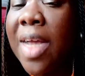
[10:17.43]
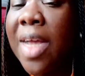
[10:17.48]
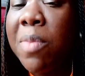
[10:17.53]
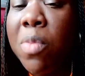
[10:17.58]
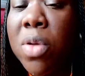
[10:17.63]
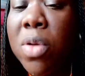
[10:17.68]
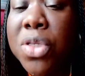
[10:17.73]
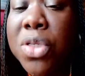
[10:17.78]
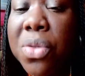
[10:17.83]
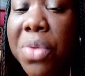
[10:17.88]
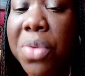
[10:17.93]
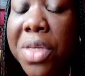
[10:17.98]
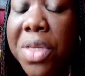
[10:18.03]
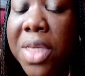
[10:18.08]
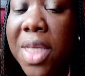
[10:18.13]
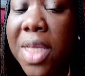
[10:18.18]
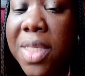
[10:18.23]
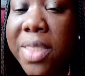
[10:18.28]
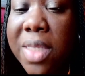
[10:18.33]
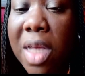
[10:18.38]
Like, I'm also
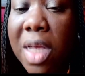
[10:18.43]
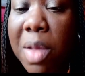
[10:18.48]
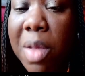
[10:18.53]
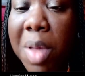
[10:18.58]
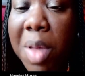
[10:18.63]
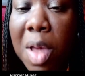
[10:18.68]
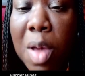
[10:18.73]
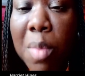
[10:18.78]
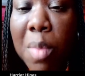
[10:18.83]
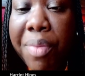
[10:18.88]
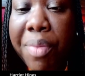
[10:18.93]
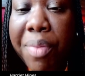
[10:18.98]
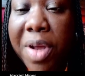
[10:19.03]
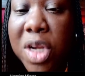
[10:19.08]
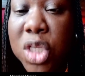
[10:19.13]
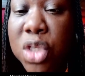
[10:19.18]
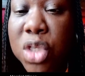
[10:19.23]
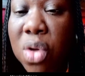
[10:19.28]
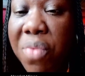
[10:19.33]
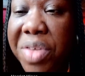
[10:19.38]
against
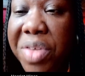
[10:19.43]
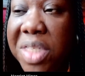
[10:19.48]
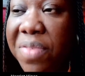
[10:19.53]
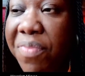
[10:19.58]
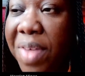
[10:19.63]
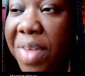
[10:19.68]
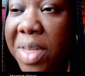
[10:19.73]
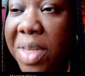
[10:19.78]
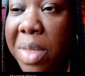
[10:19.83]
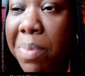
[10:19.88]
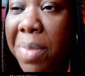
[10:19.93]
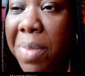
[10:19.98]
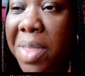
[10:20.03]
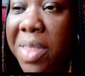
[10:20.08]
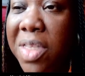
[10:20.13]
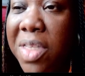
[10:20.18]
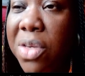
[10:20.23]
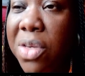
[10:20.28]
predatory development.